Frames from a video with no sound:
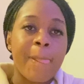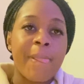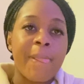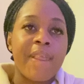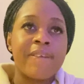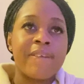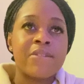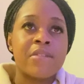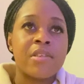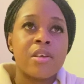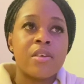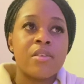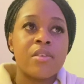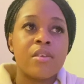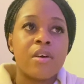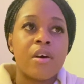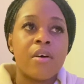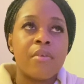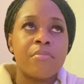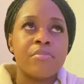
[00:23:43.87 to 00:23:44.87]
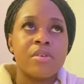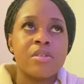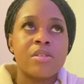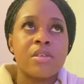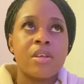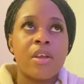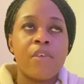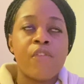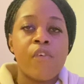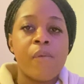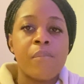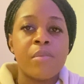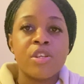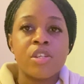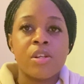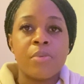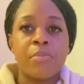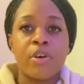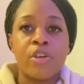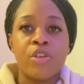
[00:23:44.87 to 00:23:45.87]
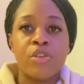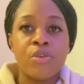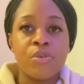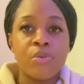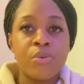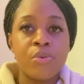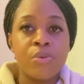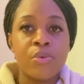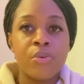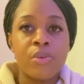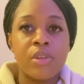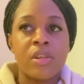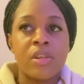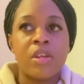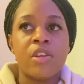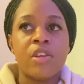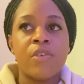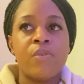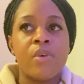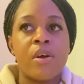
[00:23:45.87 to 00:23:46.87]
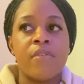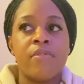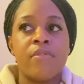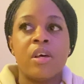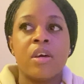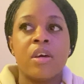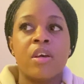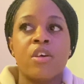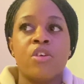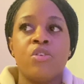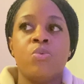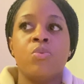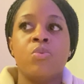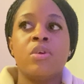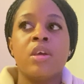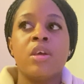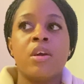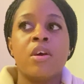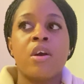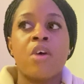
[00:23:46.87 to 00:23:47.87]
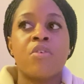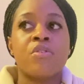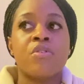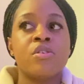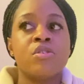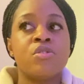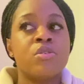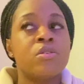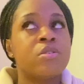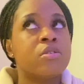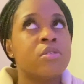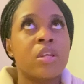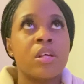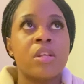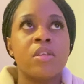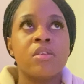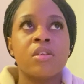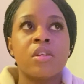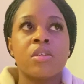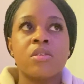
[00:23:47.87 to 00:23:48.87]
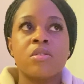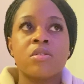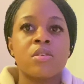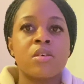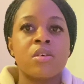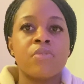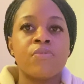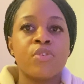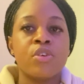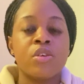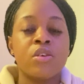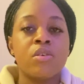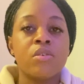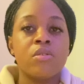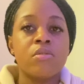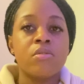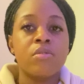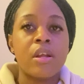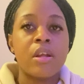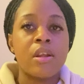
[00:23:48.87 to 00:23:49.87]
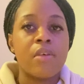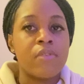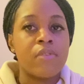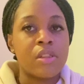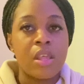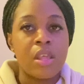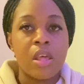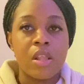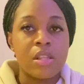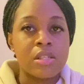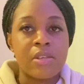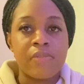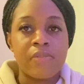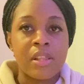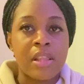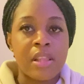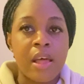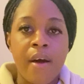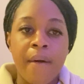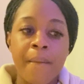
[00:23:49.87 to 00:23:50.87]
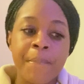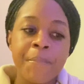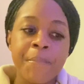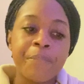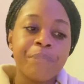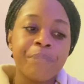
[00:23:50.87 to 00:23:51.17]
And then you send information about you, and then if you have like a UK guarantor, then that's good for you and everything, stuff like that.